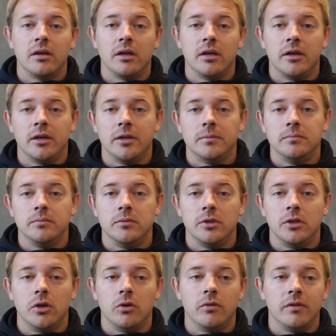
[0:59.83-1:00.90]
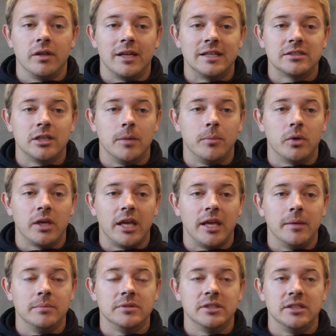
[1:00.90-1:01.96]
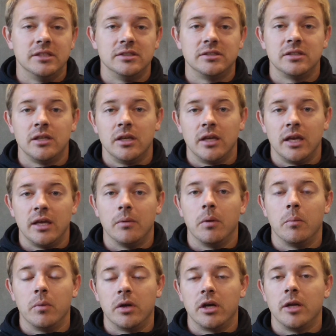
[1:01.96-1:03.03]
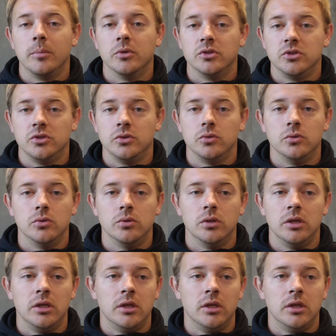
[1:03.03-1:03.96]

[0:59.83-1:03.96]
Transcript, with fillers: um, you know, over the last couple games is, hey, when we're able to